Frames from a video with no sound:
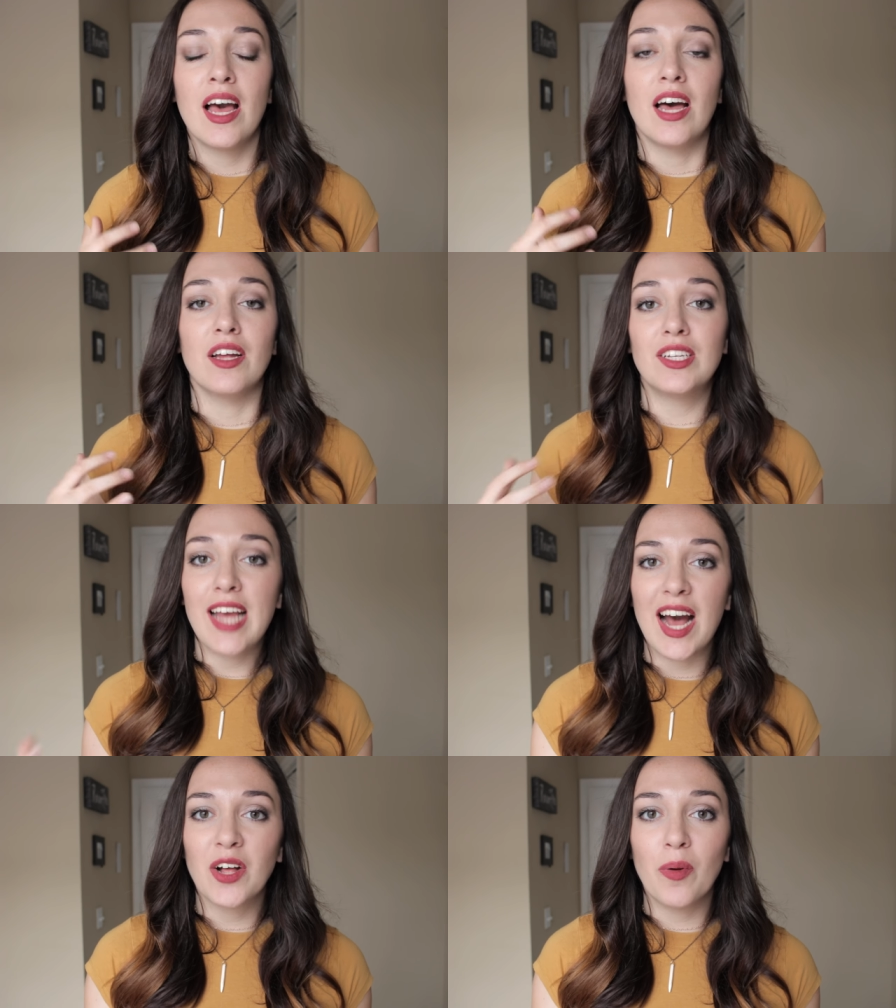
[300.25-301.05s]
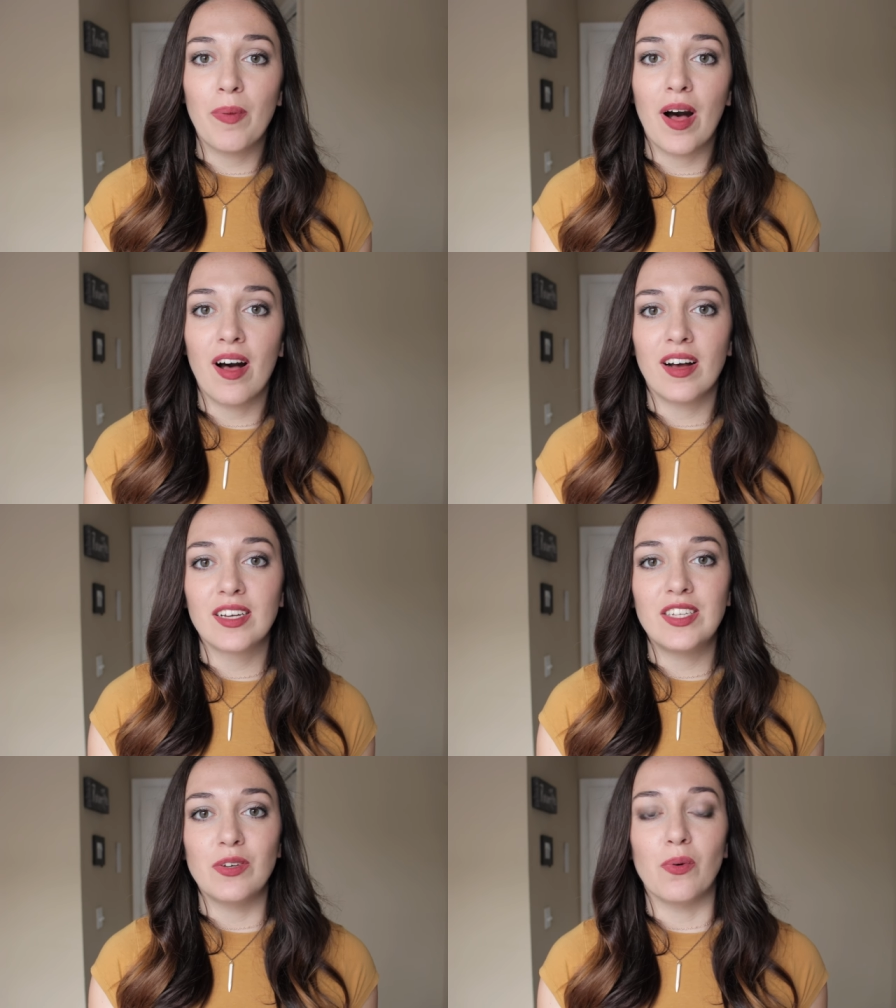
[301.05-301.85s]
a tackle
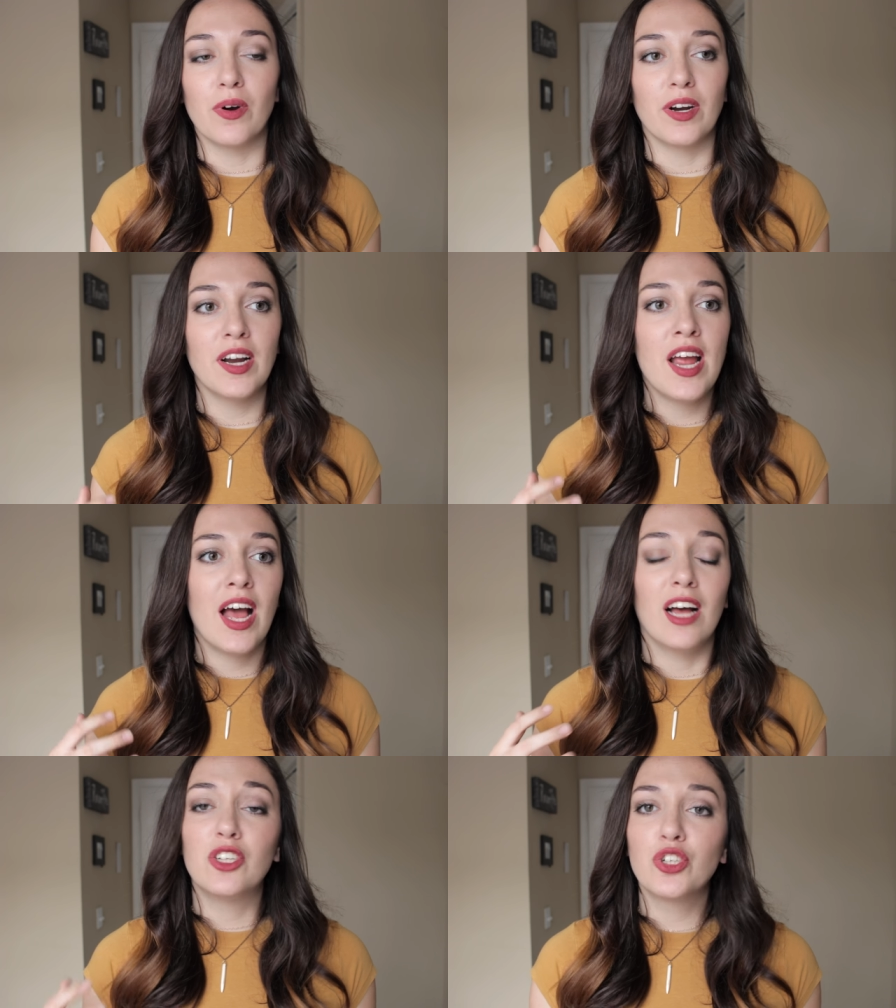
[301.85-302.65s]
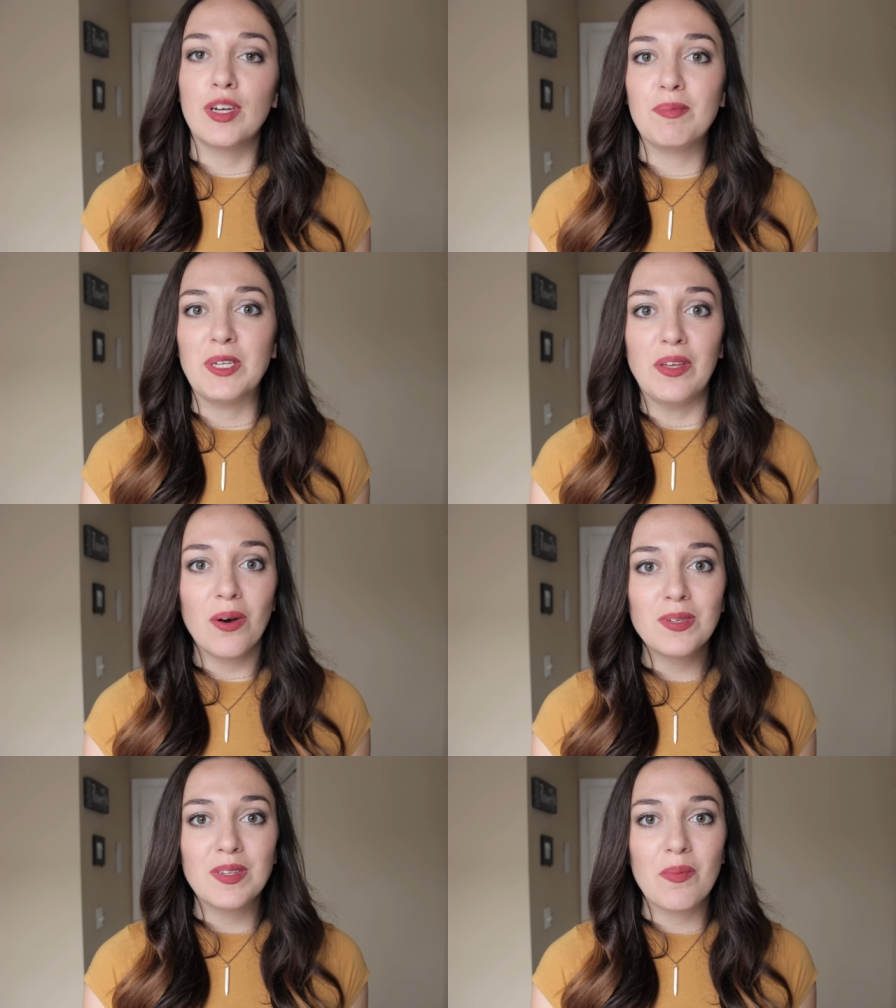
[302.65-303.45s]
box, or a trip to
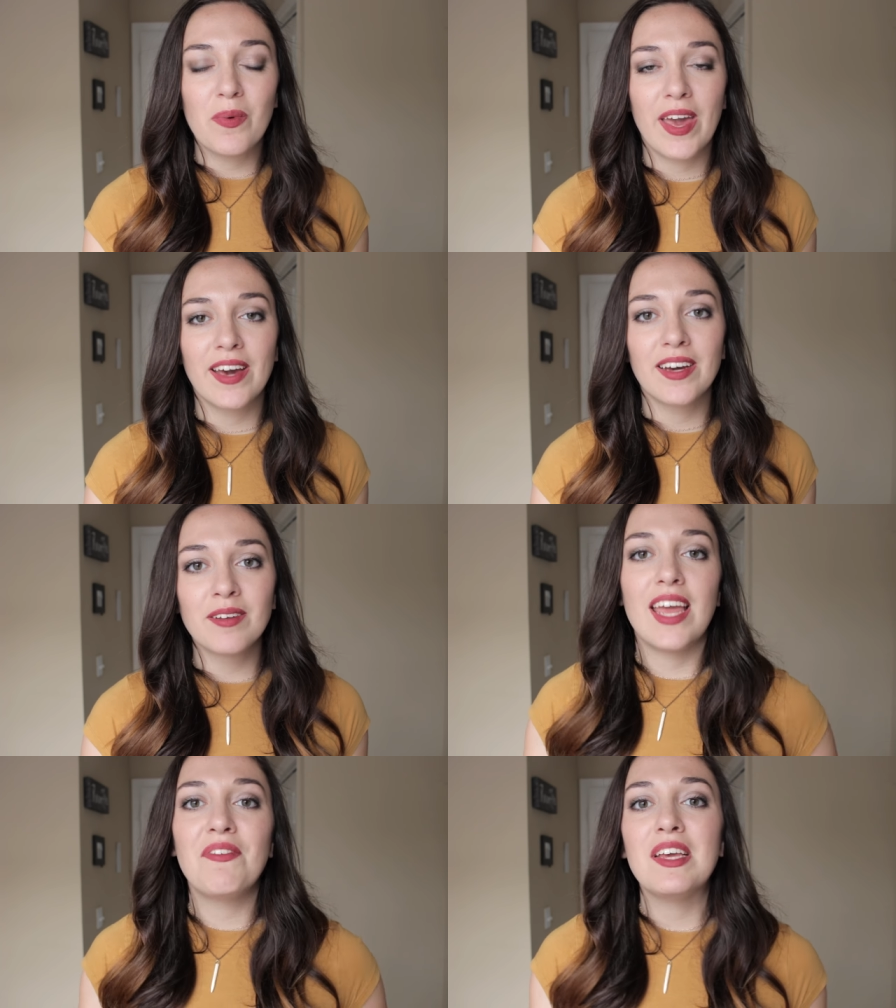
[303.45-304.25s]
go somewhere. If